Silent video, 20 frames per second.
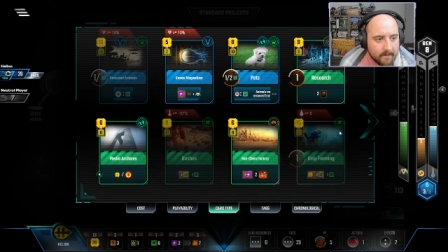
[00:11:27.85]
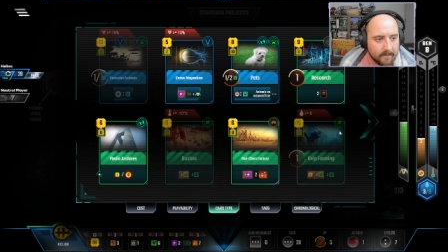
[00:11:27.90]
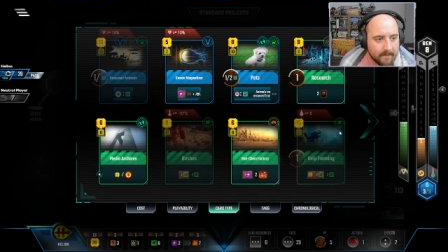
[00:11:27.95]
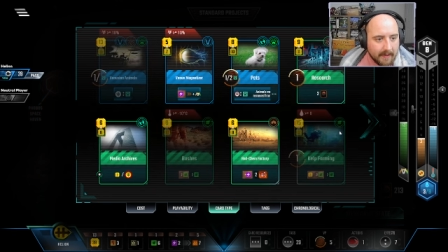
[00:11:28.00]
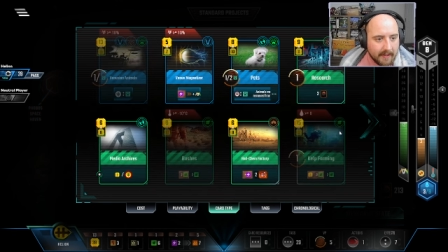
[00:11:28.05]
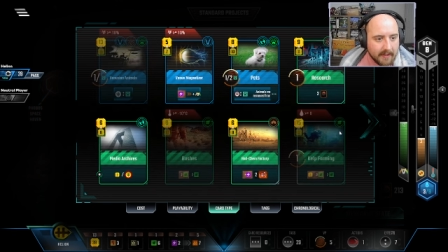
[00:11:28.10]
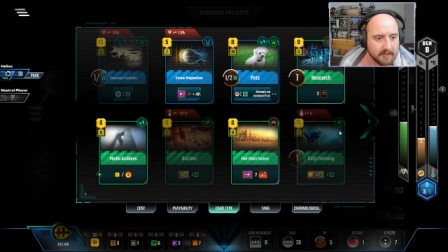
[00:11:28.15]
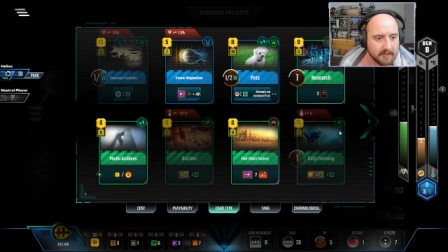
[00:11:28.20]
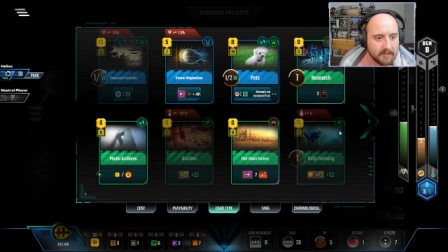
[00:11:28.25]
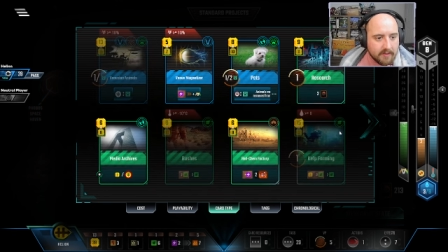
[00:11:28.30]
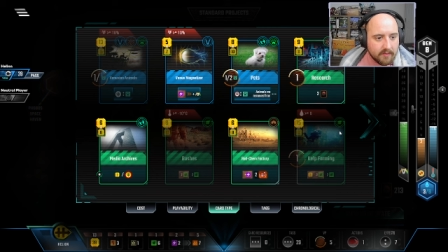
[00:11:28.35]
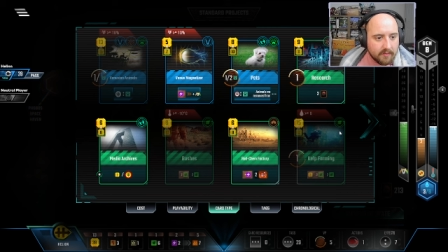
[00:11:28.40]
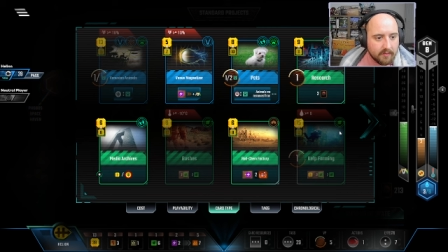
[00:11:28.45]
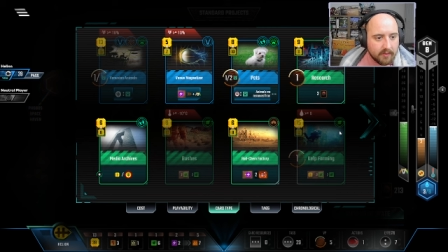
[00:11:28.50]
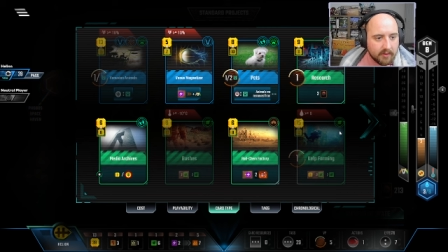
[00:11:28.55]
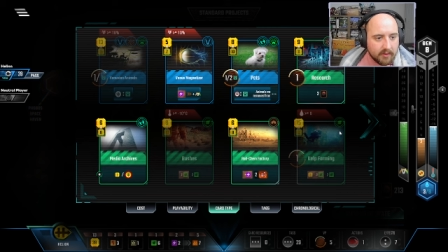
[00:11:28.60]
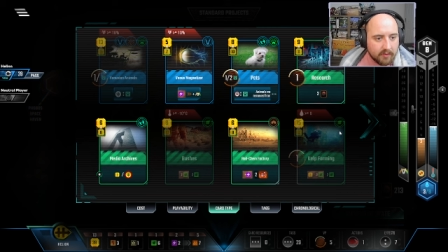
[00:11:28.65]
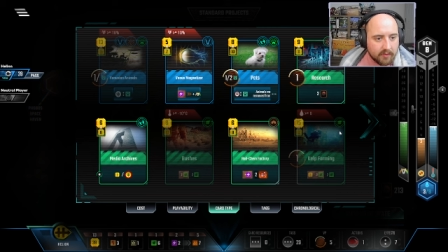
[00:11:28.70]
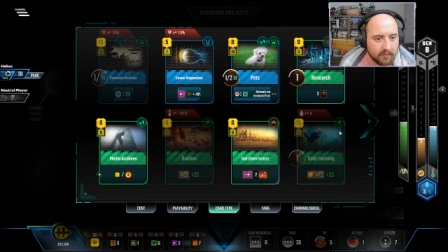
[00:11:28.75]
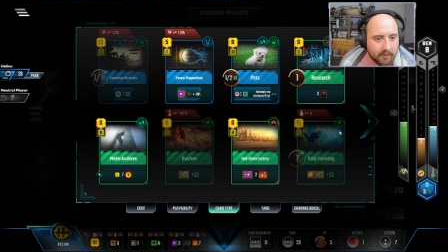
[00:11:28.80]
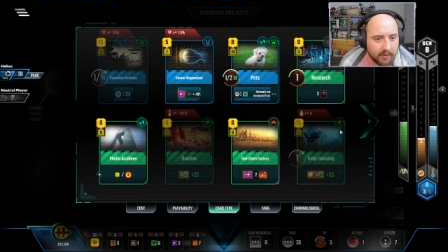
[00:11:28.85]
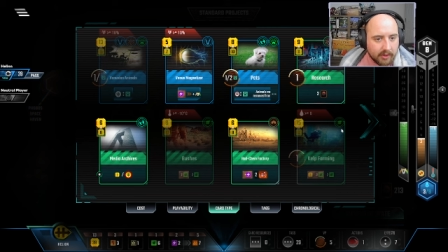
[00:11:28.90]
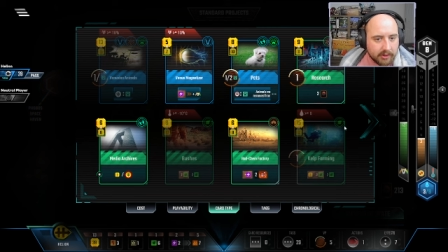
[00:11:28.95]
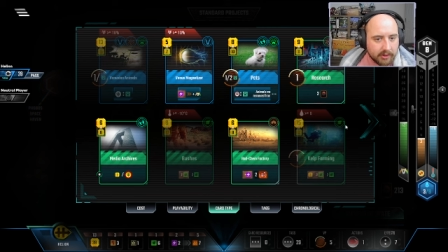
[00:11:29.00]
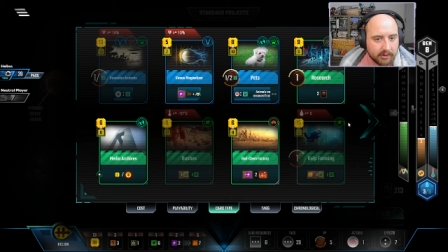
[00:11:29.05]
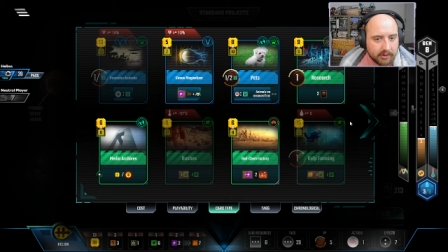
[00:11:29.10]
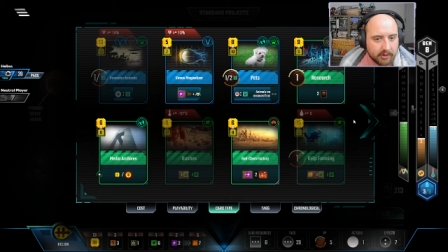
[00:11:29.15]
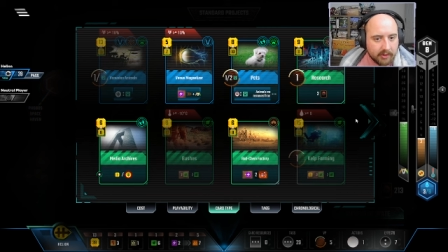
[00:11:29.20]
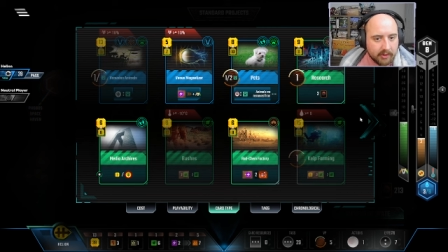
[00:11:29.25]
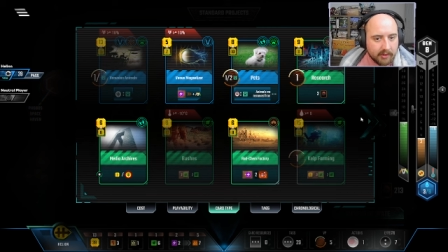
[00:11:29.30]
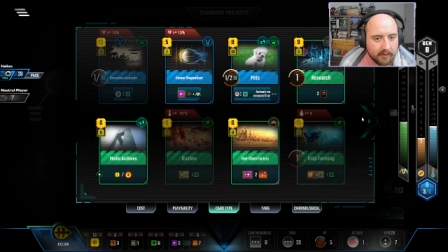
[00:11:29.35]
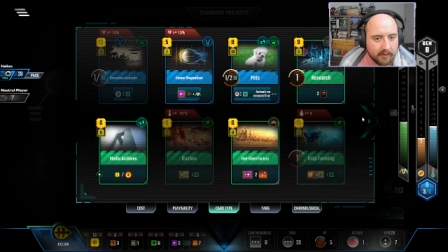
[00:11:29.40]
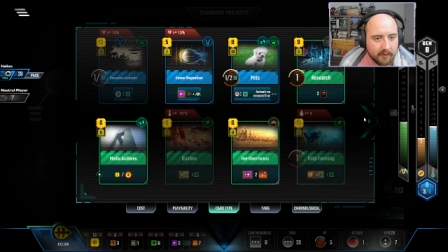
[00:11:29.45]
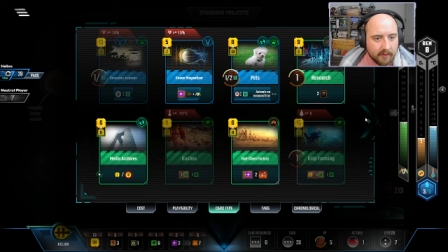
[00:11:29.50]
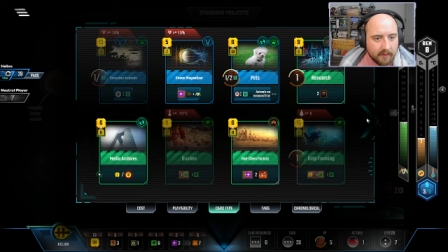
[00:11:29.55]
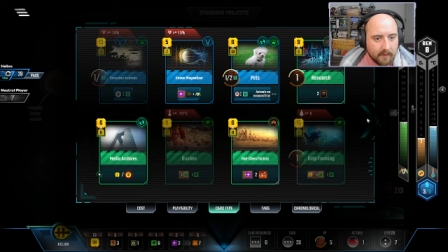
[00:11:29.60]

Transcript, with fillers: That's the real question here.